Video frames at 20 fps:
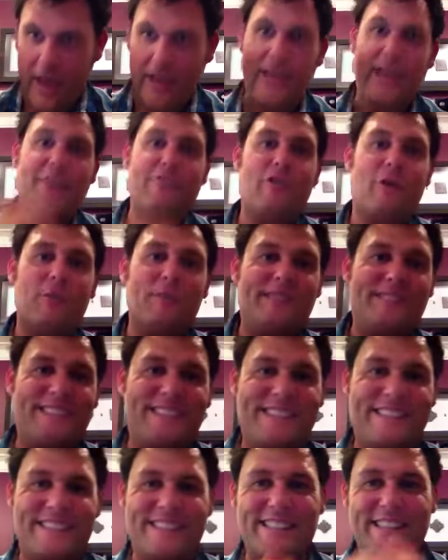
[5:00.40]
Ken
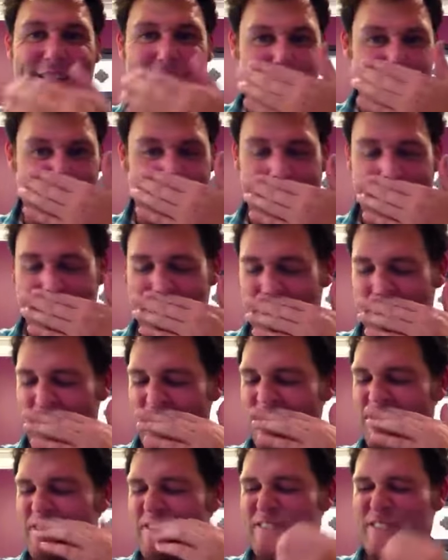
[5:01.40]
Robinson's speech,
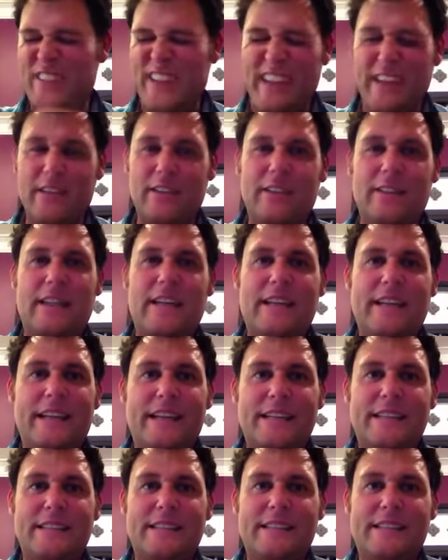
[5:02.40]
I feel,
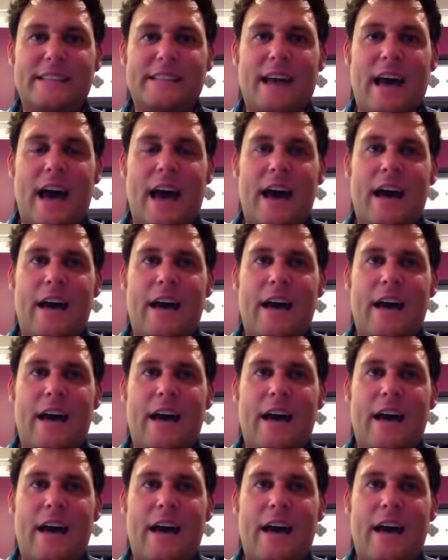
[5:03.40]
is